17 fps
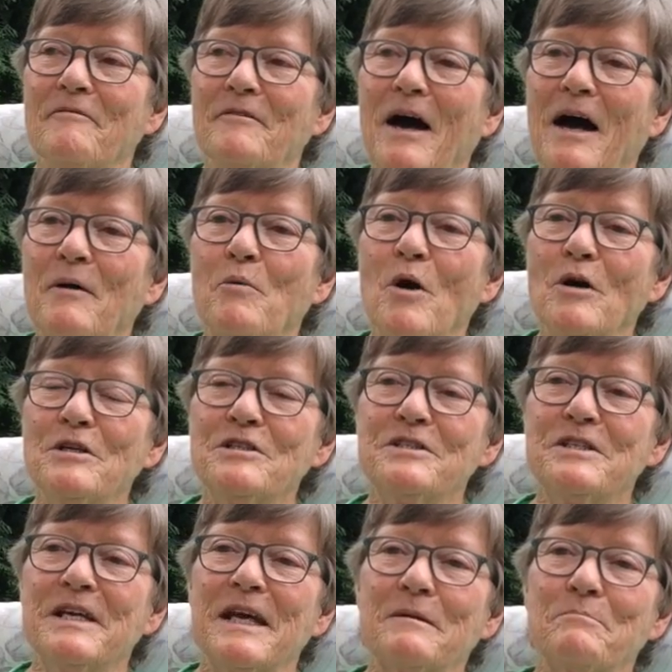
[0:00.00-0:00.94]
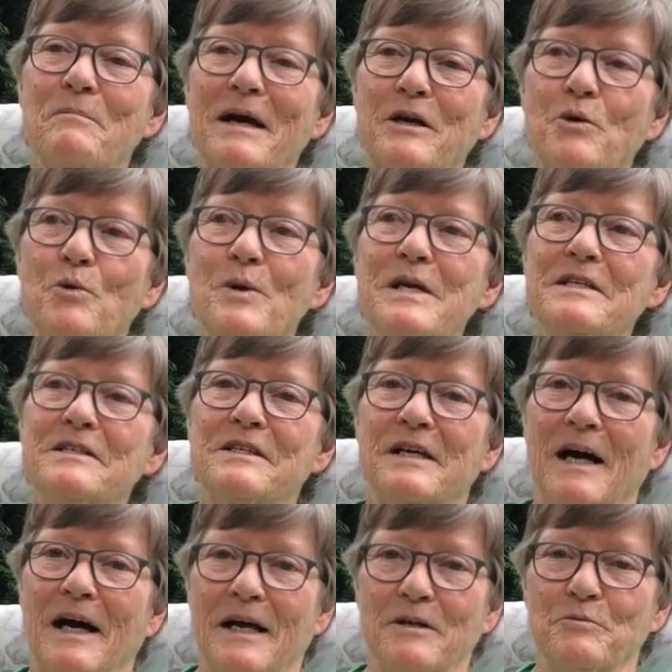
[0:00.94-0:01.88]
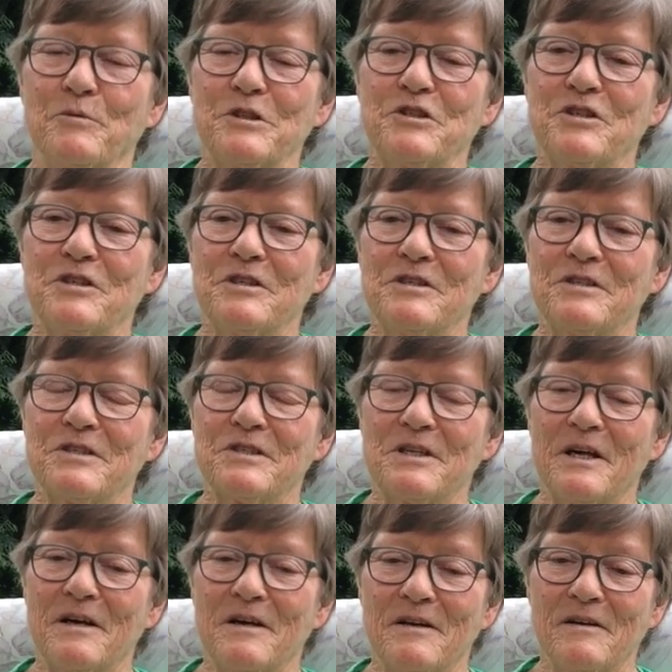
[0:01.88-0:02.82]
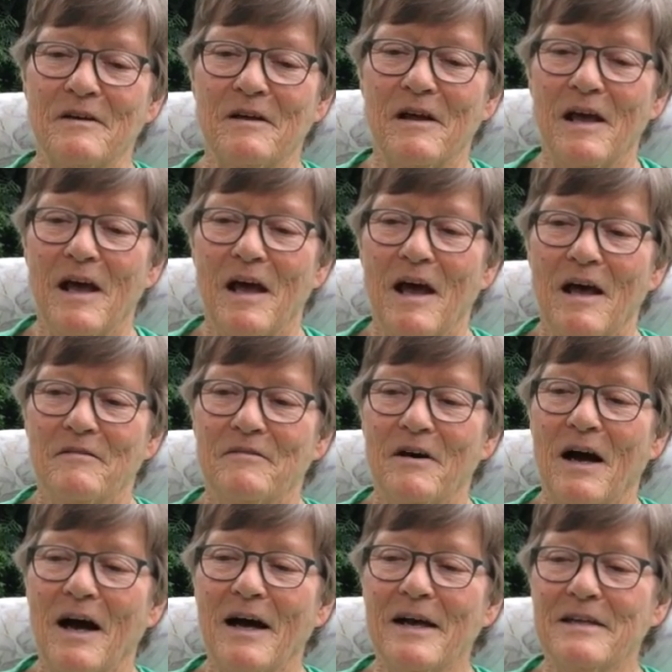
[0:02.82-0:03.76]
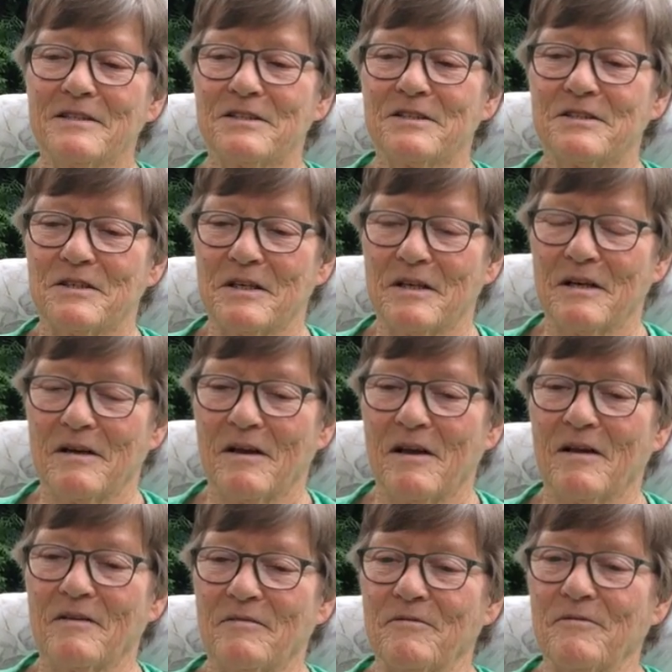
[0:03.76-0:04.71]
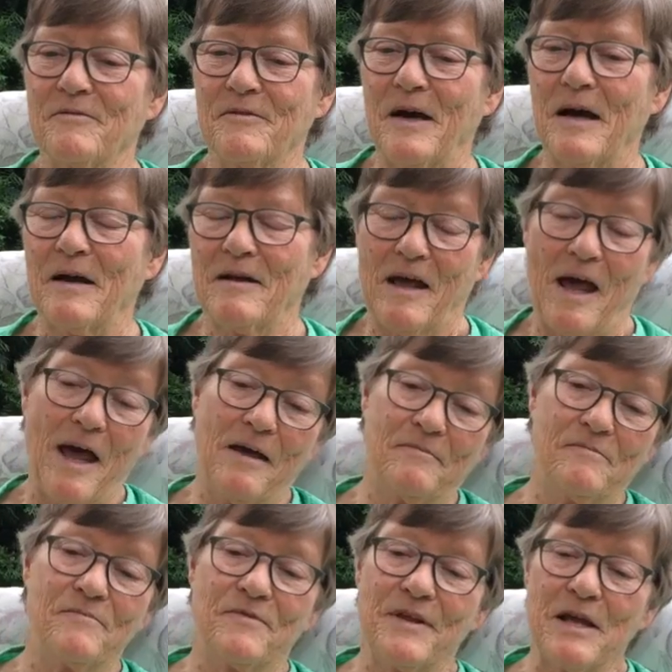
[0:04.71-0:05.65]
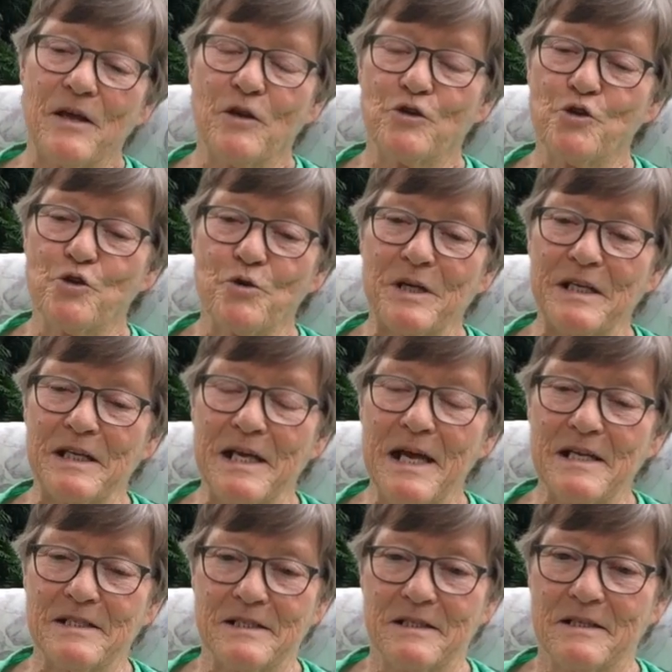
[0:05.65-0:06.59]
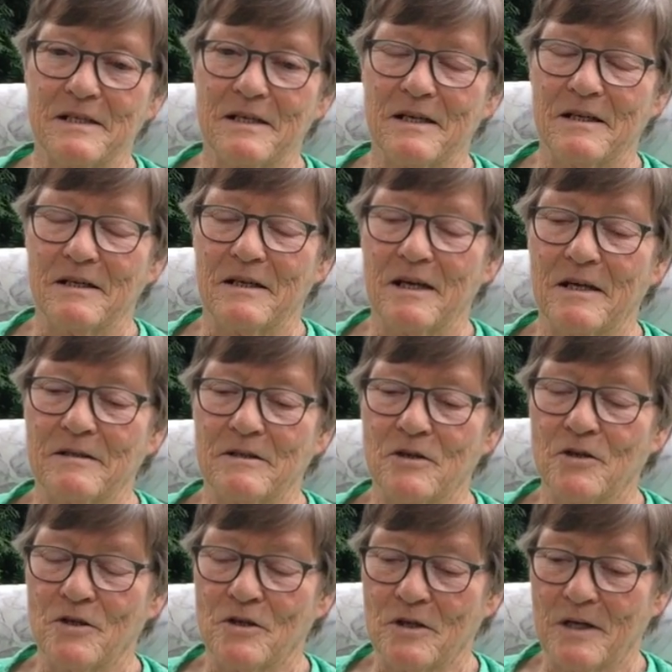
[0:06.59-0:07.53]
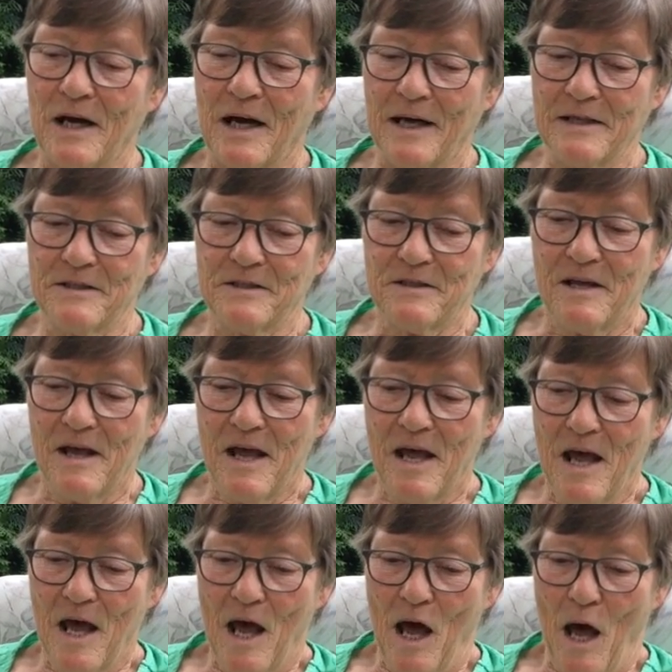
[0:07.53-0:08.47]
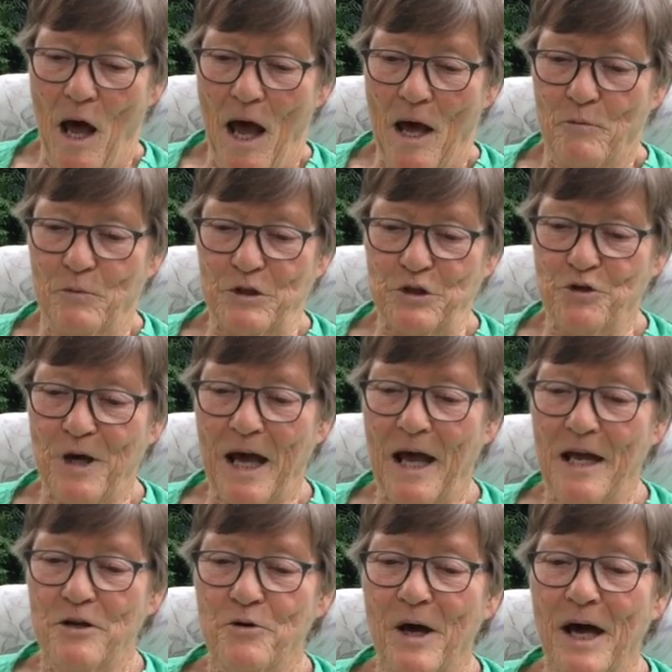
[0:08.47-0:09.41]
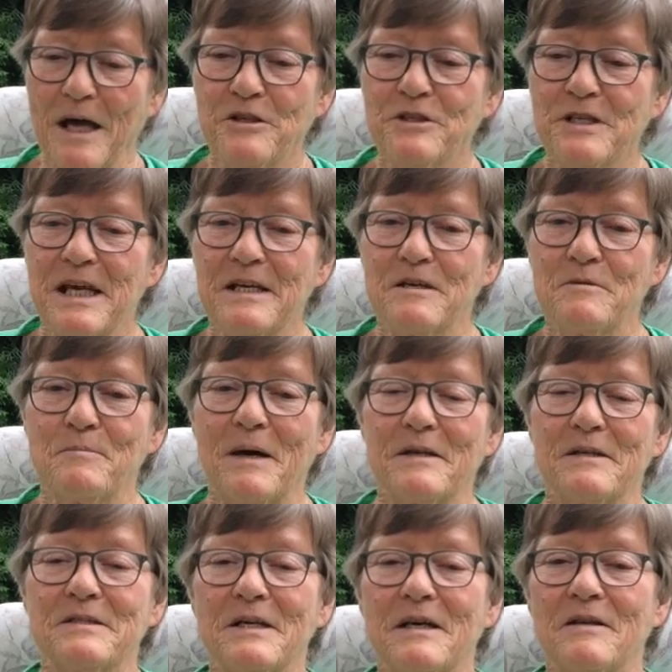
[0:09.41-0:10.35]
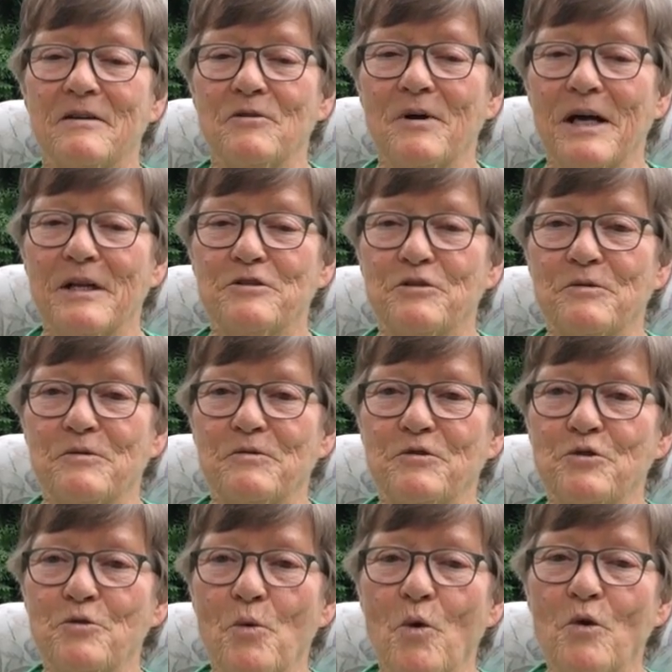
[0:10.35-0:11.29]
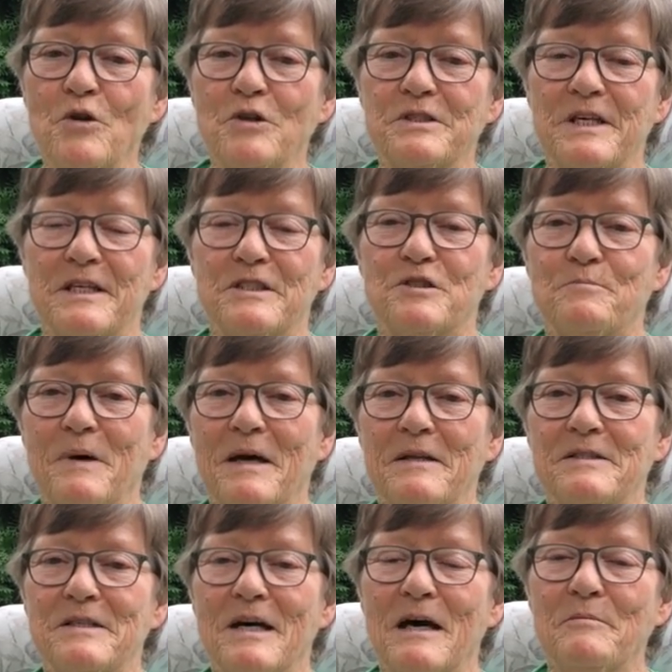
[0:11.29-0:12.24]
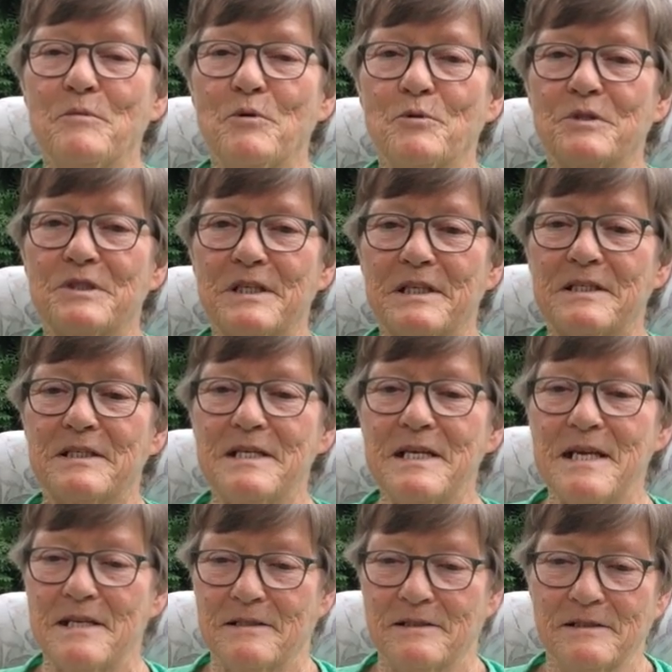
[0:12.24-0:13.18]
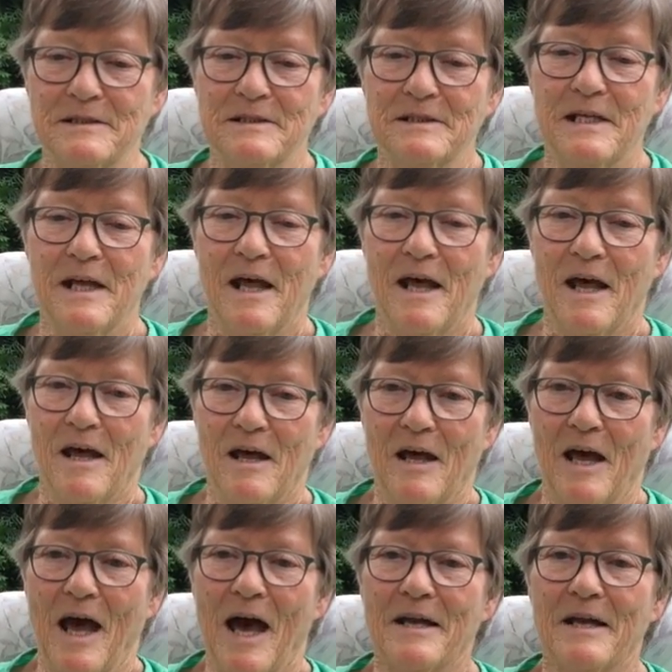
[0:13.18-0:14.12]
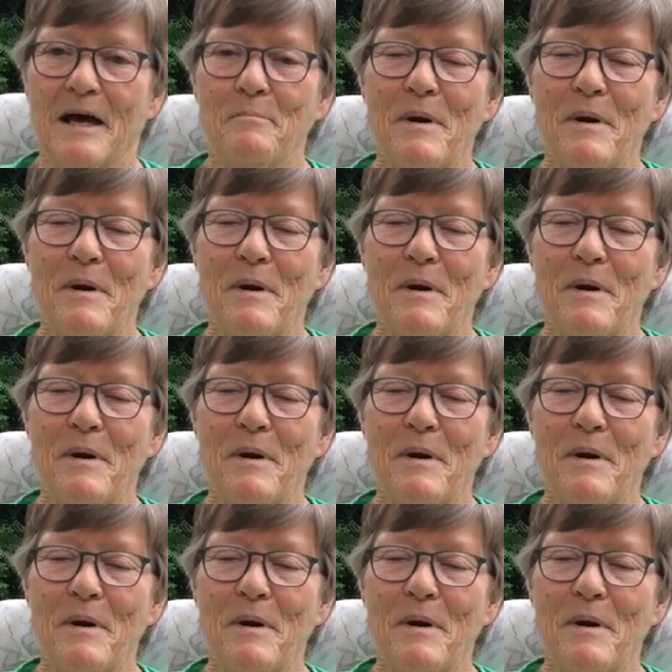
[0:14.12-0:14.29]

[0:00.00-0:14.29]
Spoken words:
I wanted to get my Queen's Guide, which is the highest thing that you can get in Girl Guides. And you had to get it by the time you had to do all your tests by the time you were 16. And I